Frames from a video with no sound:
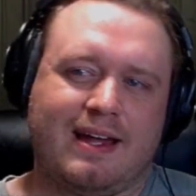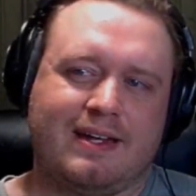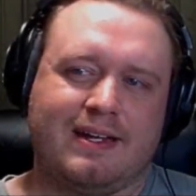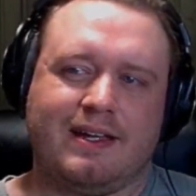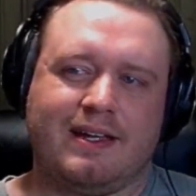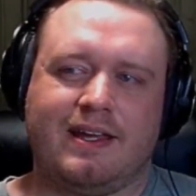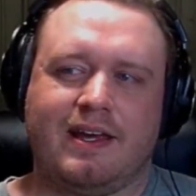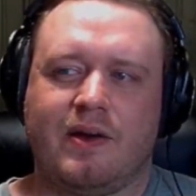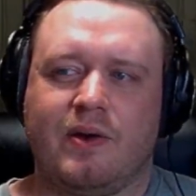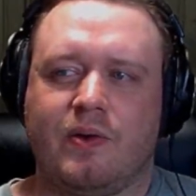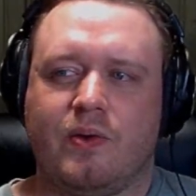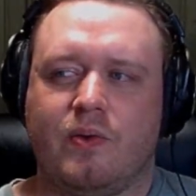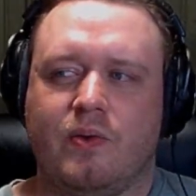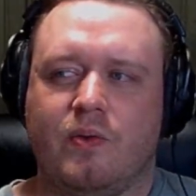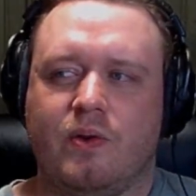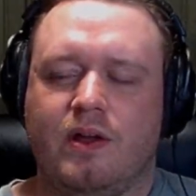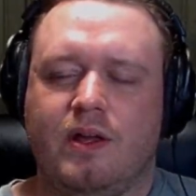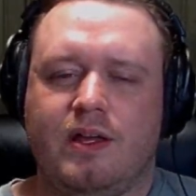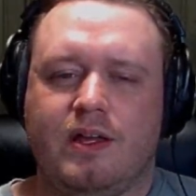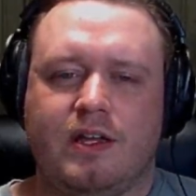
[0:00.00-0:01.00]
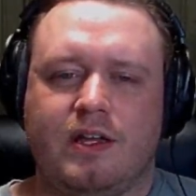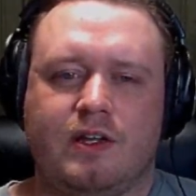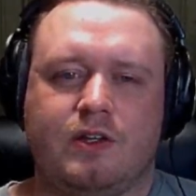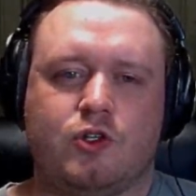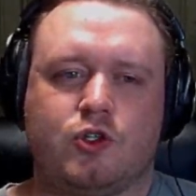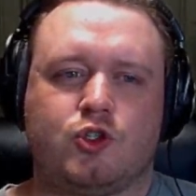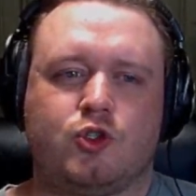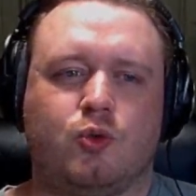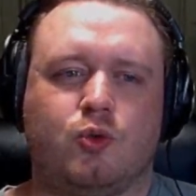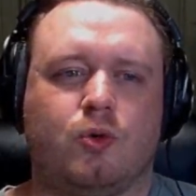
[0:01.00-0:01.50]
of go into
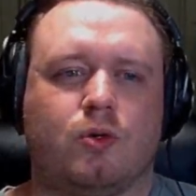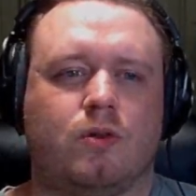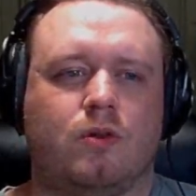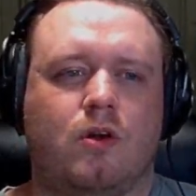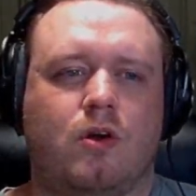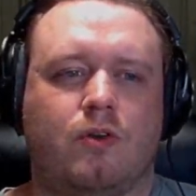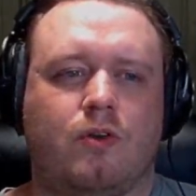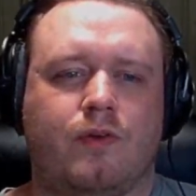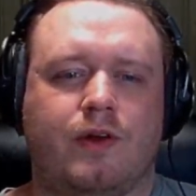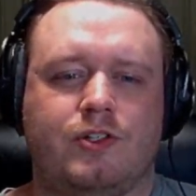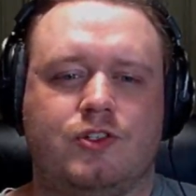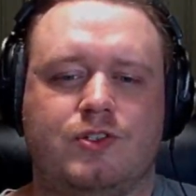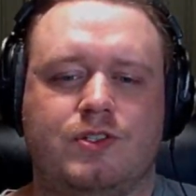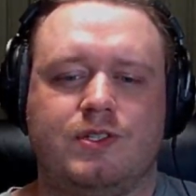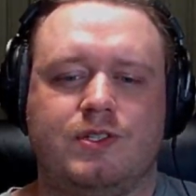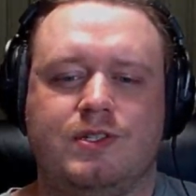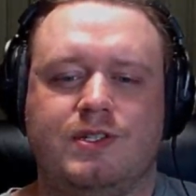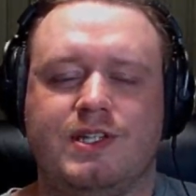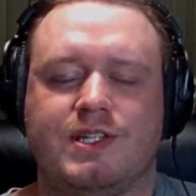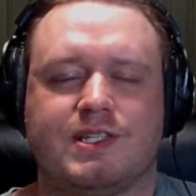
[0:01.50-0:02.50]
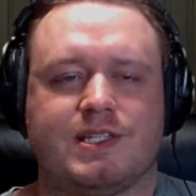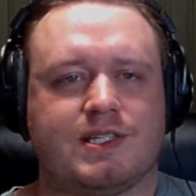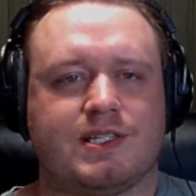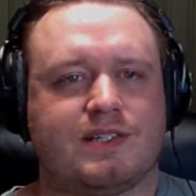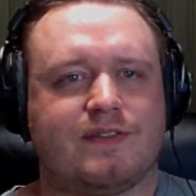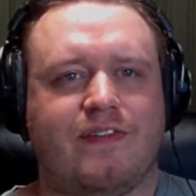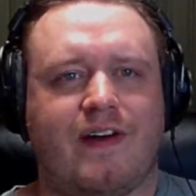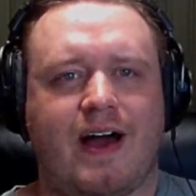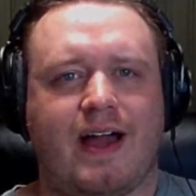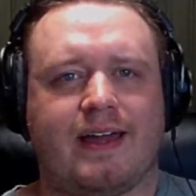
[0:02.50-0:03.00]
short, long range distance
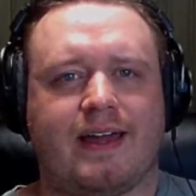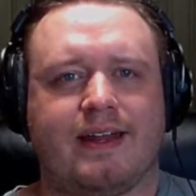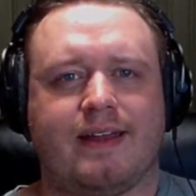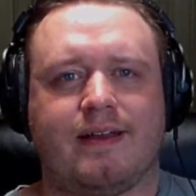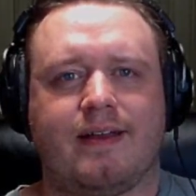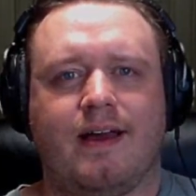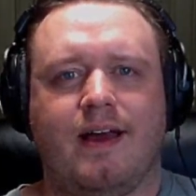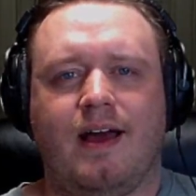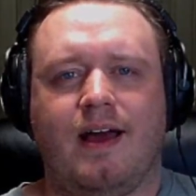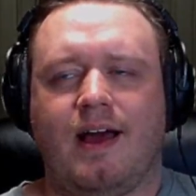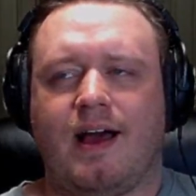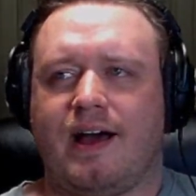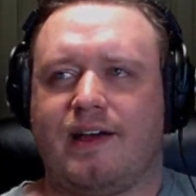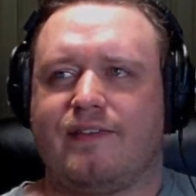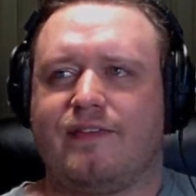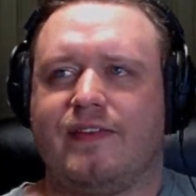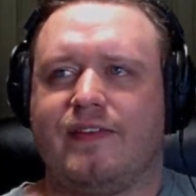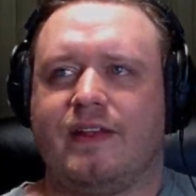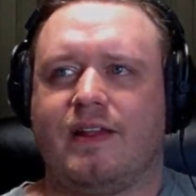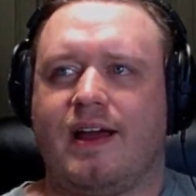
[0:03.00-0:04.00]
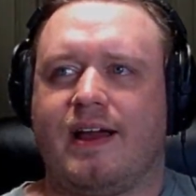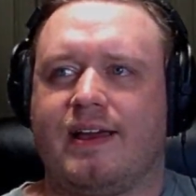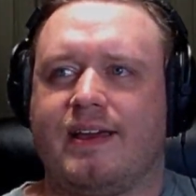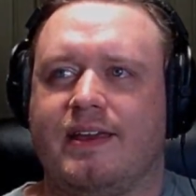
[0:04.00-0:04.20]
fighting. I feel like